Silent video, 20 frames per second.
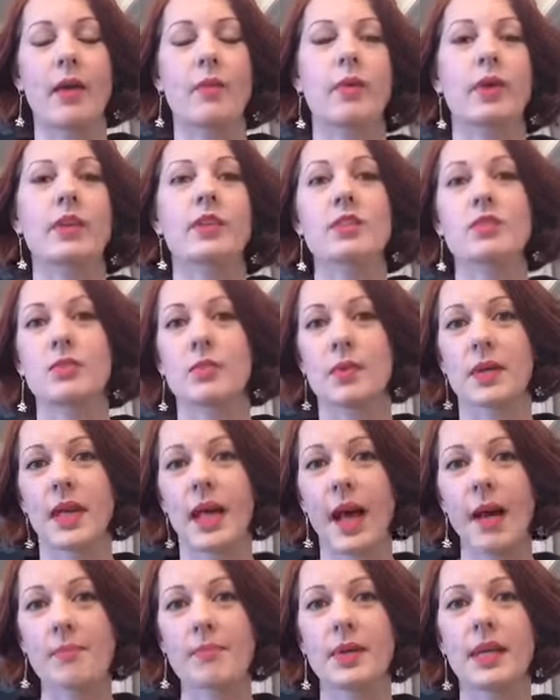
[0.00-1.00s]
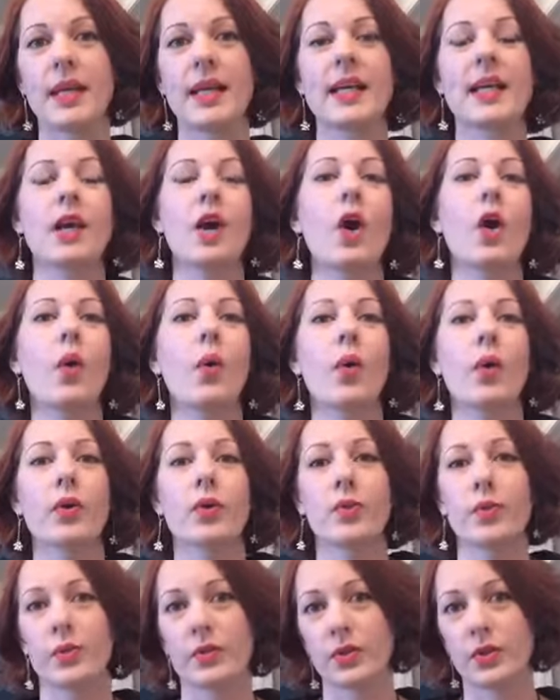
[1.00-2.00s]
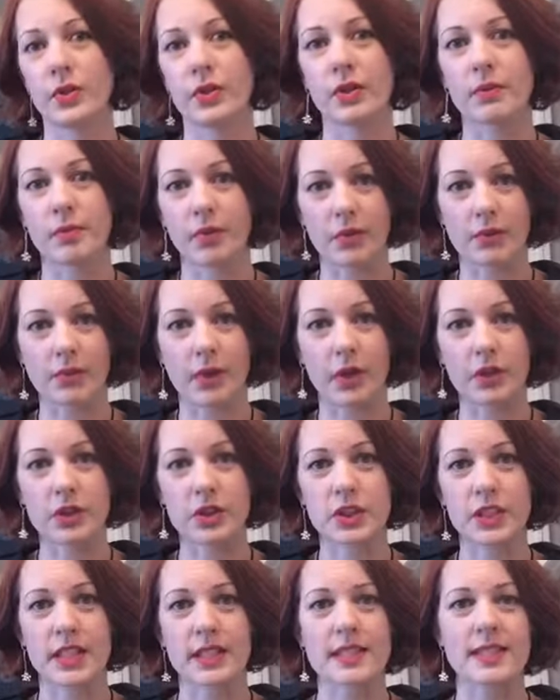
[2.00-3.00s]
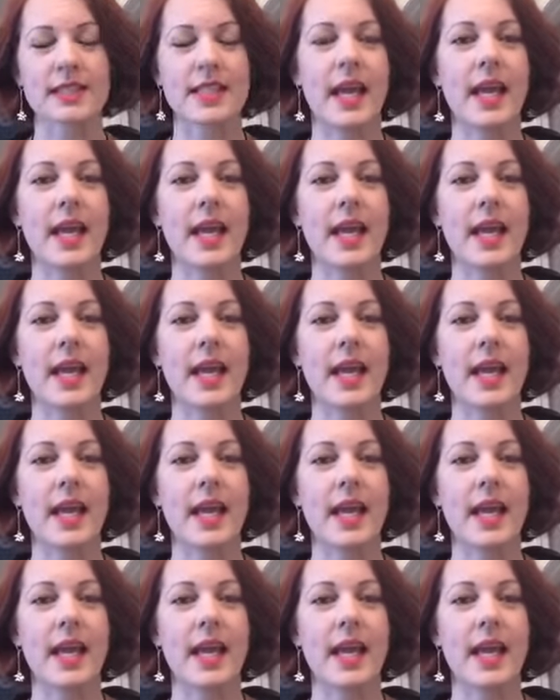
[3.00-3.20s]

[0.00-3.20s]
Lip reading: whether it's from the company or through unit promotions.